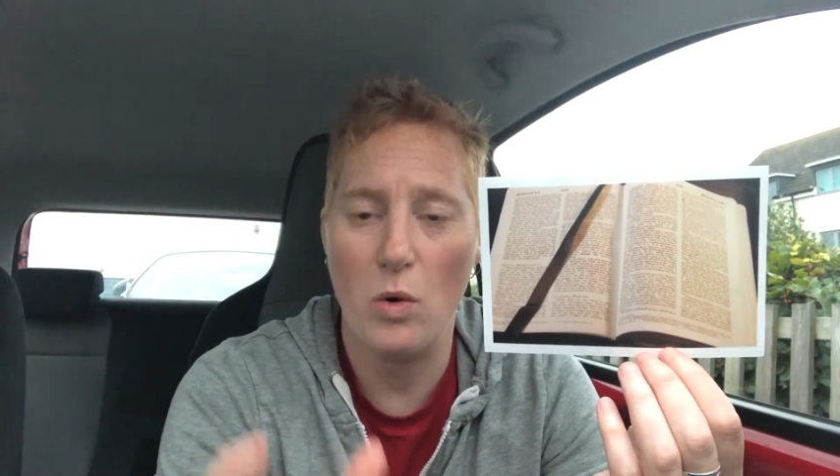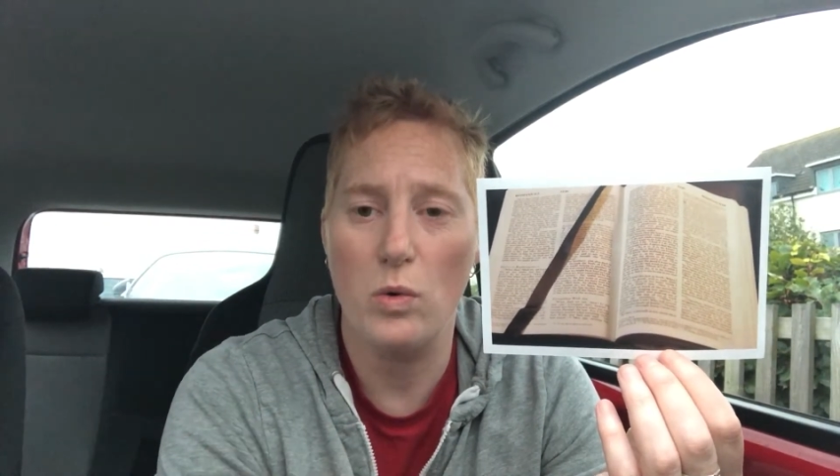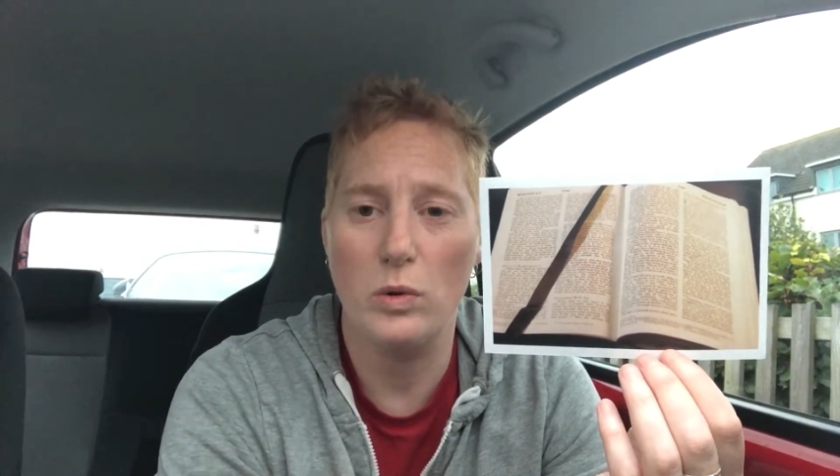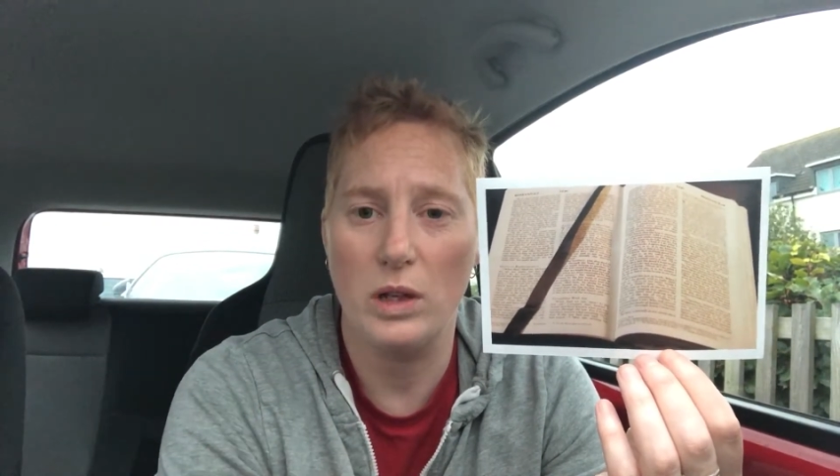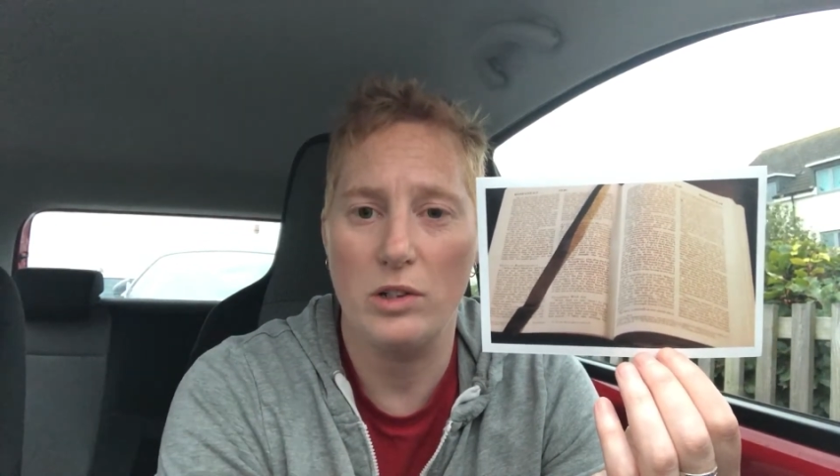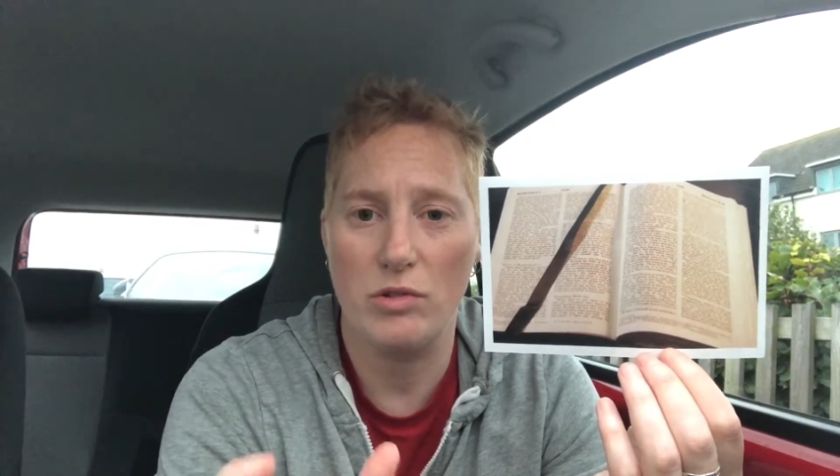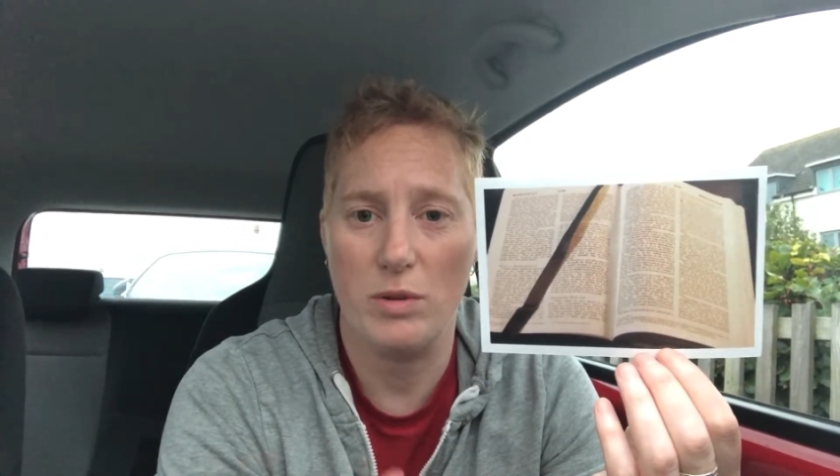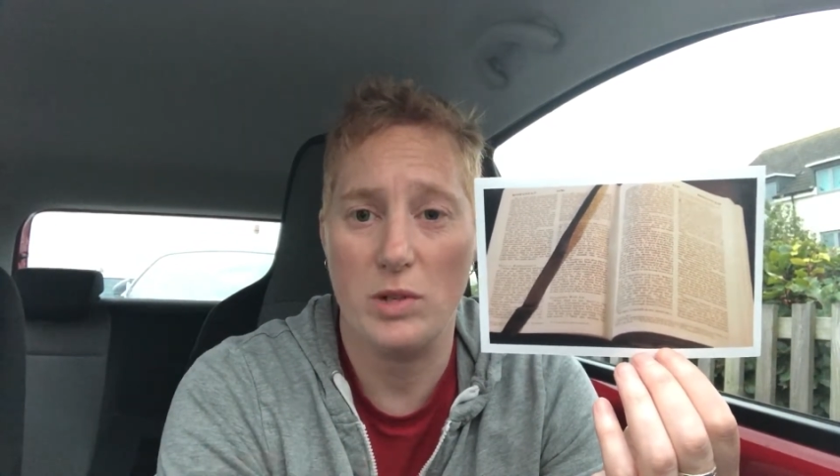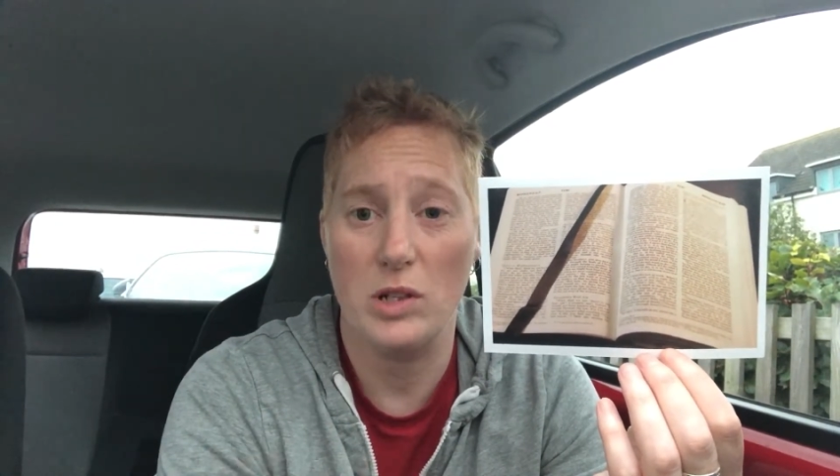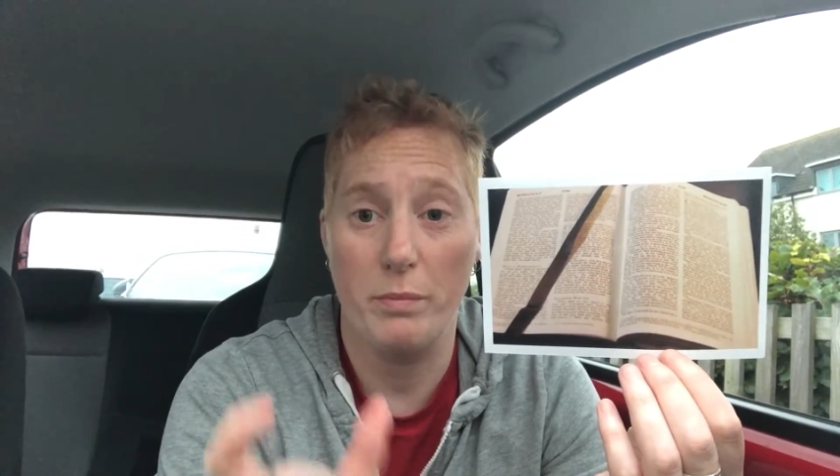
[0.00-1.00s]
all those
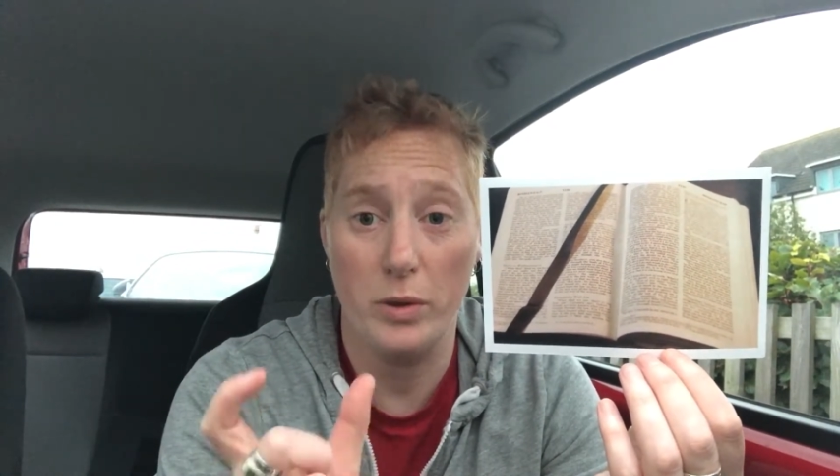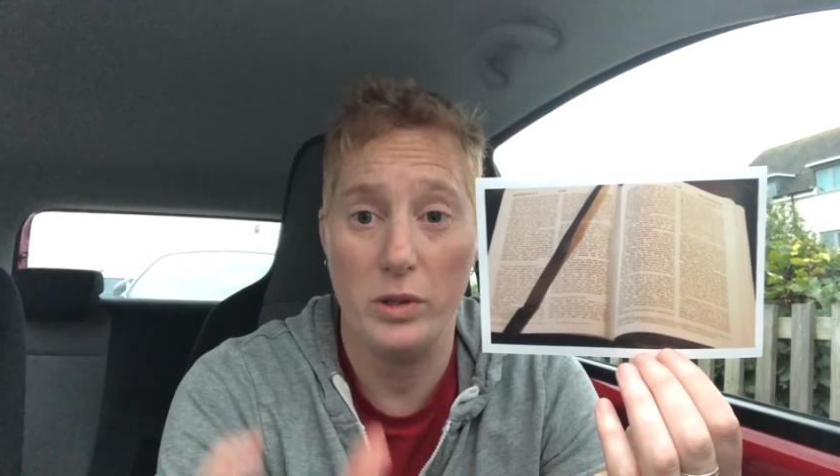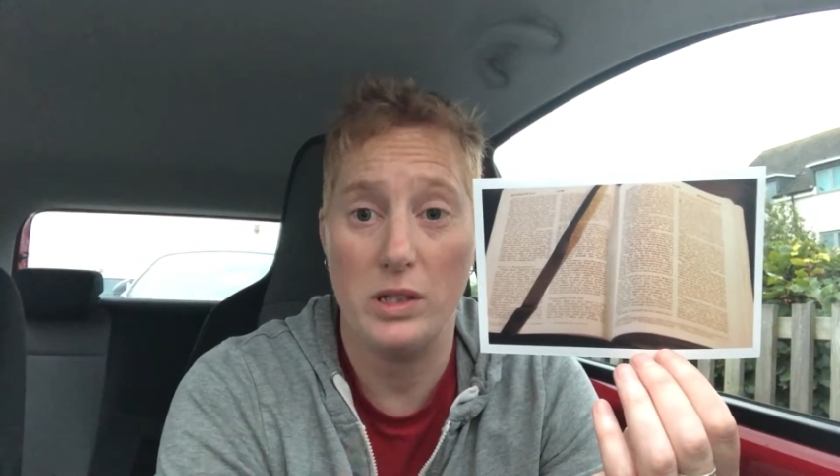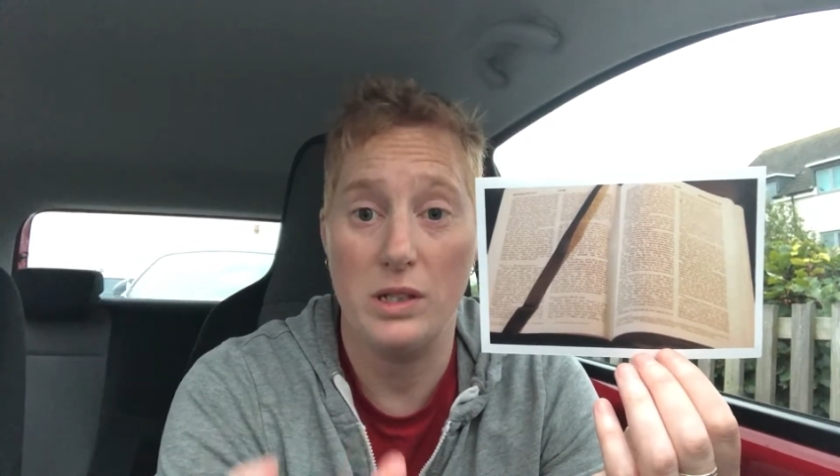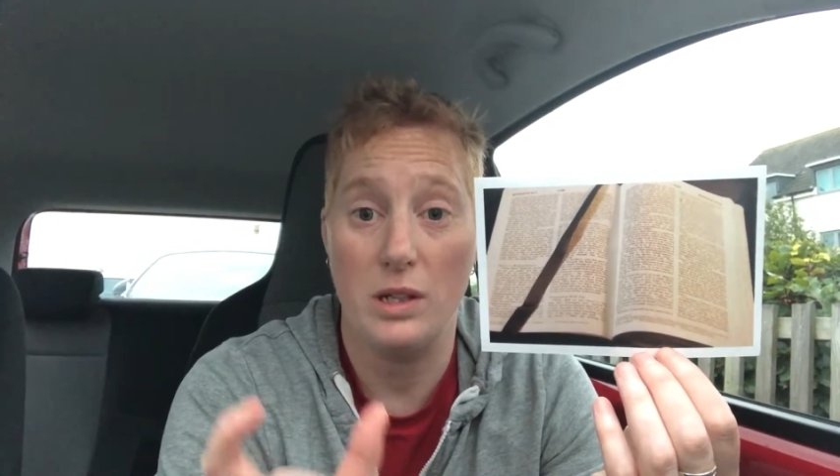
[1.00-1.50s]
scriptures are pointing